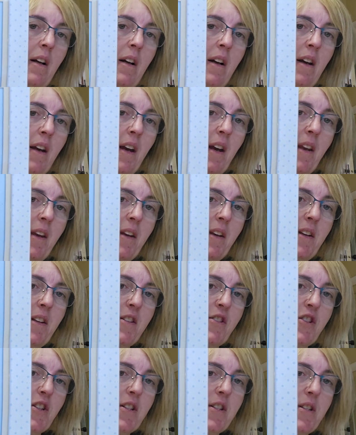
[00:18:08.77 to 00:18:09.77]
and it
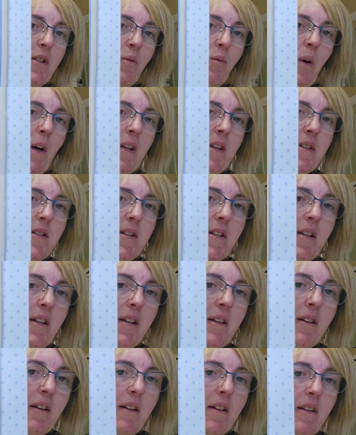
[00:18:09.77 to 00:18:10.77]
is just a 1
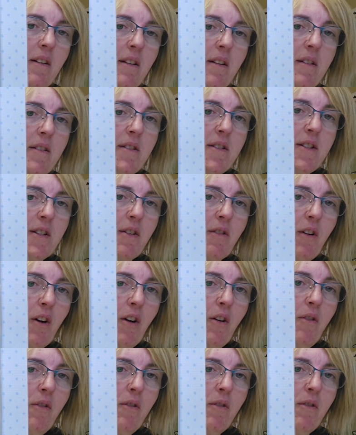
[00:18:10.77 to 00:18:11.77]
to
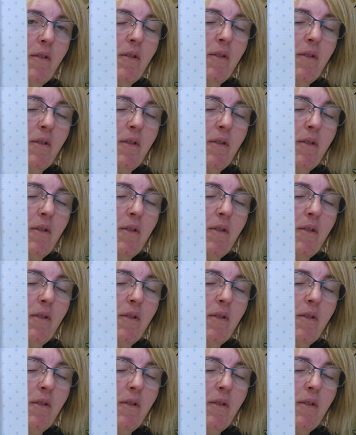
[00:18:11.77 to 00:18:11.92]
0